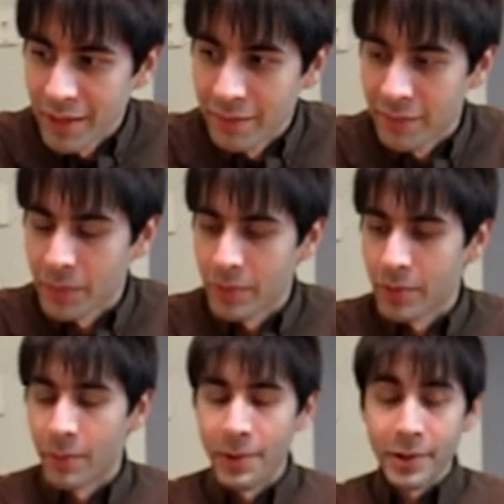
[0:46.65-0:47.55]

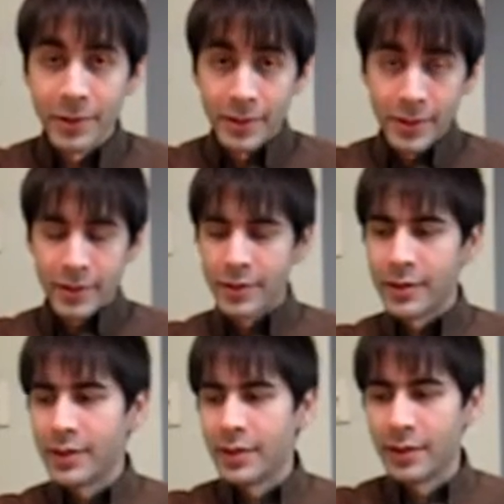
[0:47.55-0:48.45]
For oil,
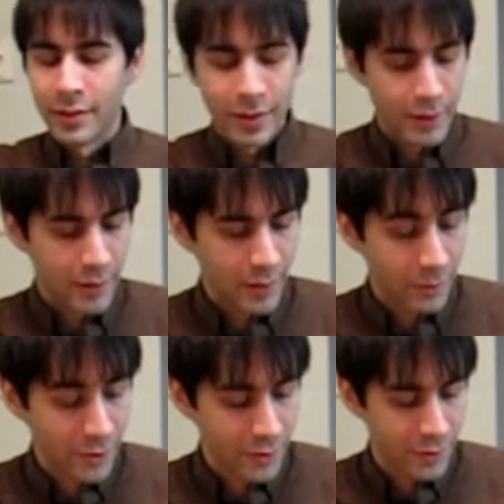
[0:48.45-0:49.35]

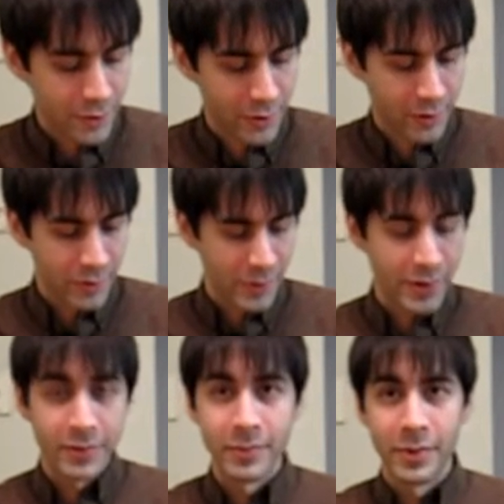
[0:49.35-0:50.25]
always use your stones
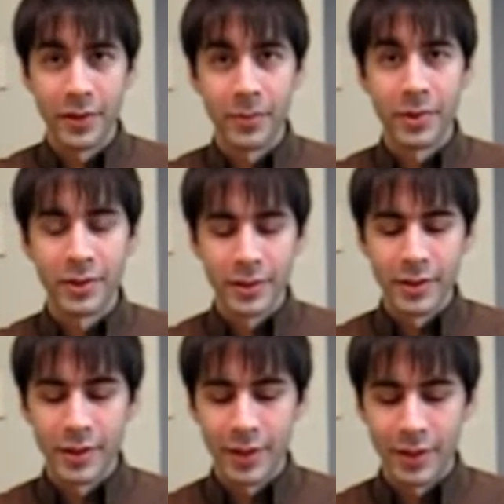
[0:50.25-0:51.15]
with oil
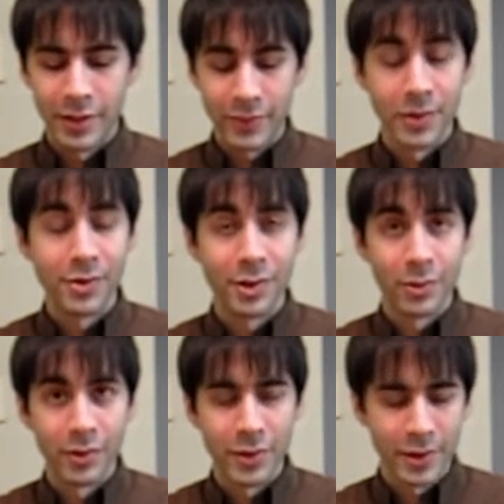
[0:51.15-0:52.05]
if you're using
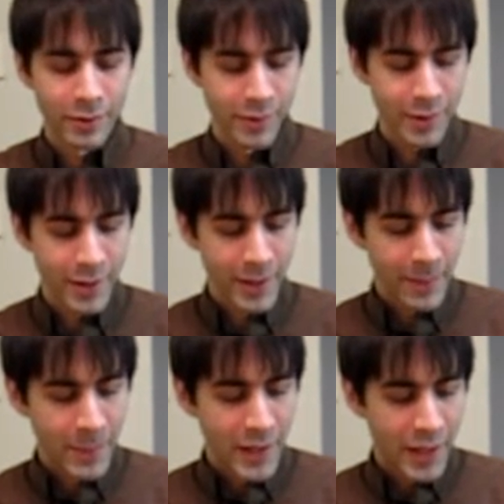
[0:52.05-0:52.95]
oil stones.
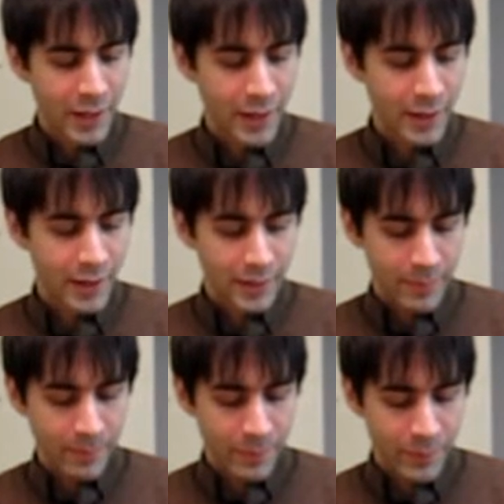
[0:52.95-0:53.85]

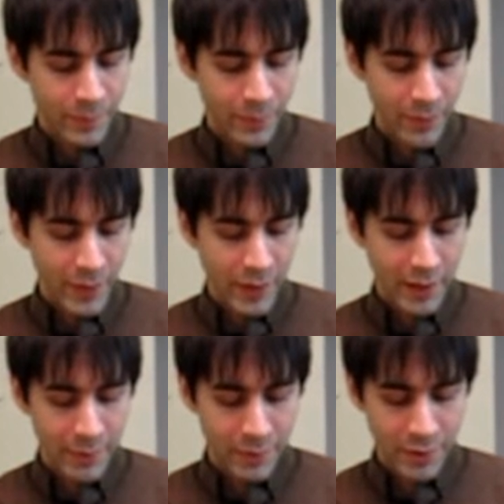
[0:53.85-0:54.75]
I
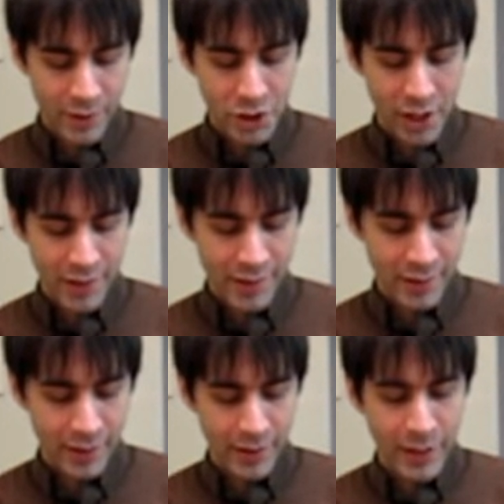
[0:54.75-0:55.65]
would suggest
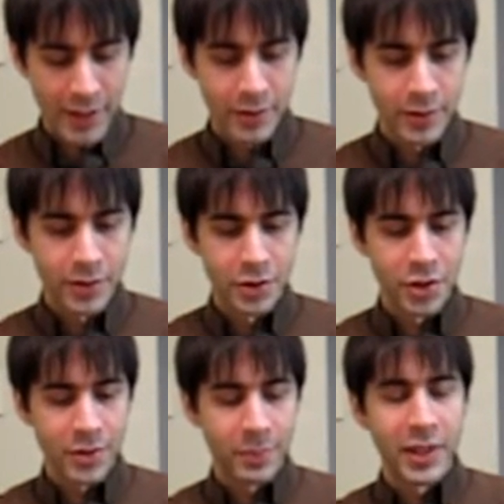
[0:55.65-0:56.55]
either
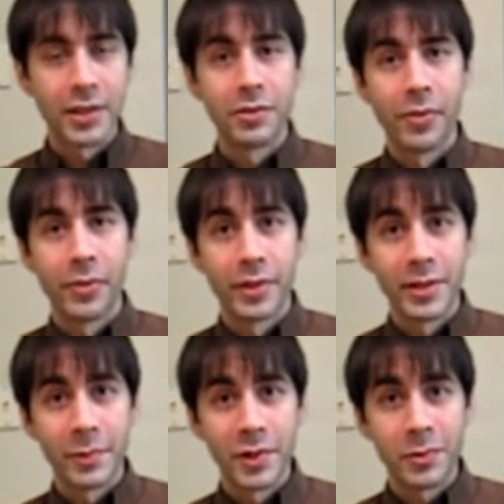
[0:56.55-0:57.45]
just plain old
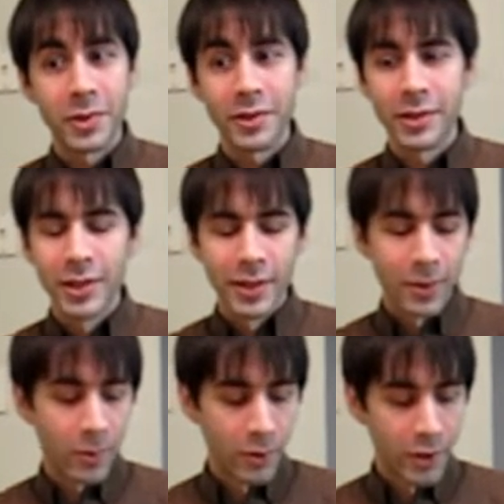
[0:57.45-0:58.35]
3-in-1 oil
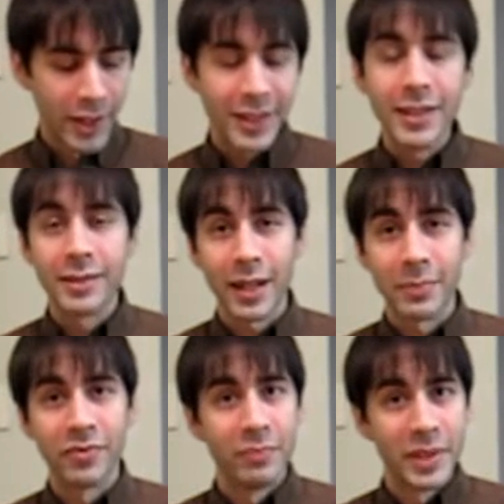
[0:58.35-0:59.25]
or any
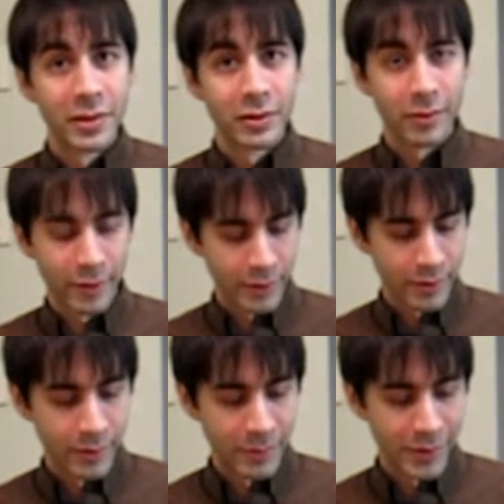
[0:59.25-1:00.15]
type of mineral oil
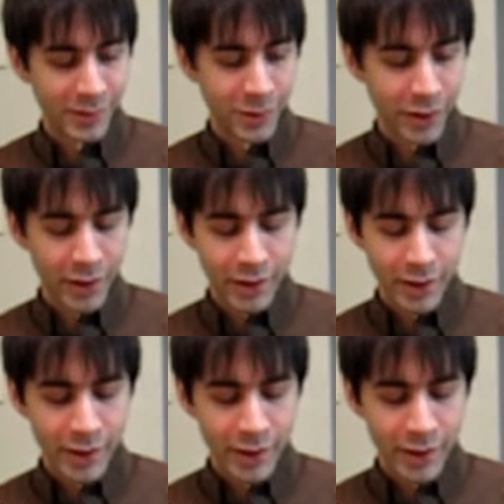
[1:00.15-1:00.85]
will work.